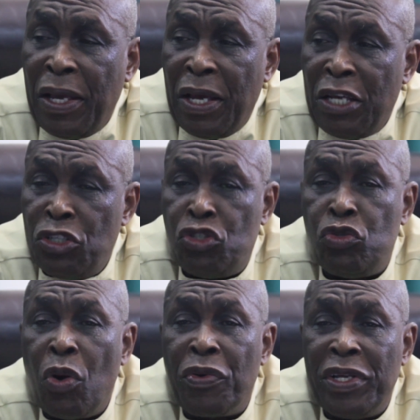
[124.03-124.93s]

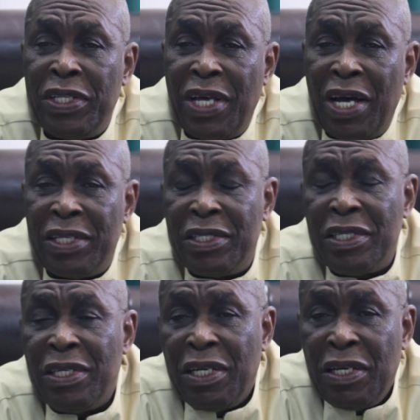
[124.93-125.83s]
ensuring that
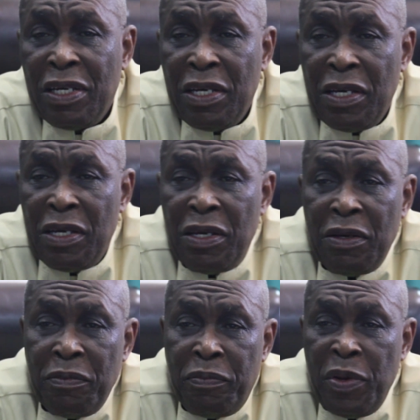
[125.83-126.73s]

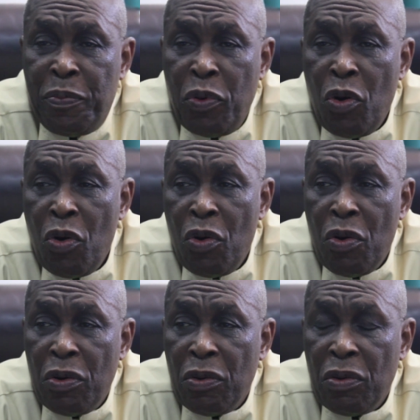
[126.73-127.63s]
people,